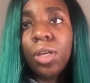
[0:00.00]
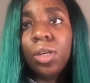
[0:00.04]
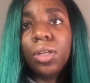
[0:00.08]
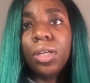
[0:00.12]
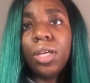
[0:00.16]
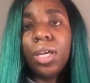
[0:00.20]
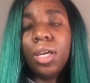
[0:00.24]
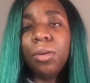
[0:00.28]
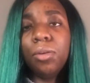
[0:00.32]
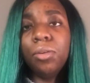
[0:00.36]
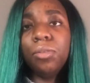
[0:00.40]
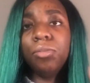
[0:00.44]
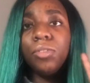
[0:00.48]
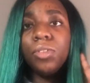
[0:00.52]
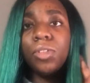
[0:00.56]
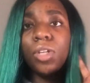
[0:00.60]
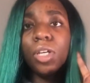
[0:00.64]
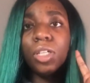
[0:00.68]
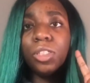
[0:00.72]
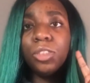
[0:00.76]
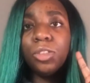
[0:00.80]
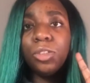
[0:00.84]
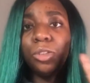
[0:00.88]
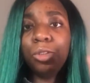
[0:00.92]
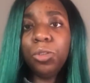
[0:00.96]
Okay, we've
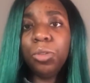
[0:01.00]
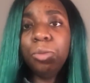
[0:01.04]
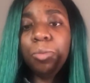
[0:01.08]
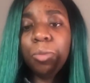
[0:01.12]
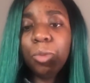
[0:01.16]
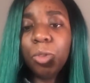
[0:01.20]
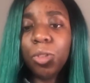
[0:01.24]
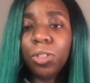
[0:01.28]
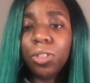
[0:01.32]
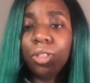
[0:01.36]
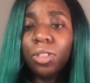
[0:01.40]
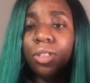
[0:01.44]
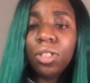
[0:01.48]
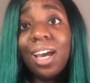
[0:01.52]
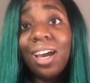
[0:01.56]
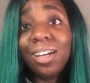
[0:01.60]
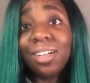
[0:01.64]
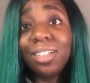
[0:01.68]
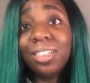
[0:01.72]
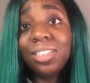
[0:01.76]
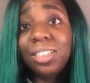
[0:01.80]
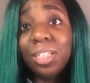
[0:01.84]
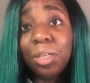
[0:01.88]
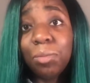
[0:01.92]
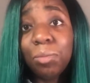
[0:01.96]
got two more.
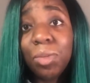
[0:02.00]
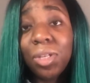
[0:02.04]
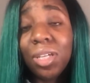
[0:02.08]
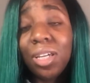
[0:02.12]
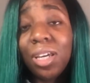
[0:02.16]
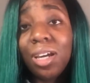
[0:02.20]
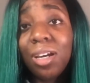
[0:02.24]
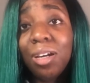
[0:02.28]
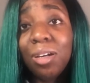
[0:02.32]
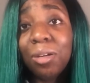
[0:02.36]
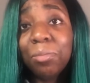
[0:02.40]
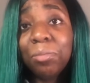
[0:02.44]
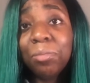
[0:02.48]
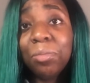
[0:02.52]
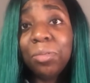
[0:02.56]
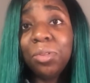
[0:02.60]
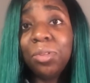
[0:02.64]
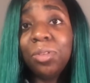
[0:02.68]
Academic help.